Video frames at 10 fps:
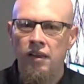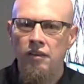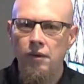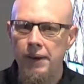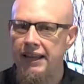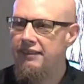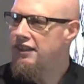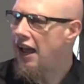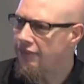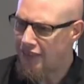You know how many
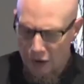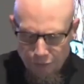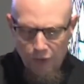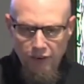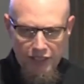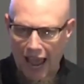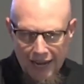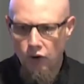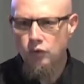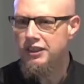different
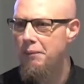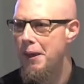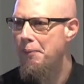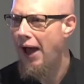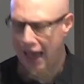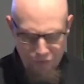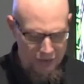titles that people have?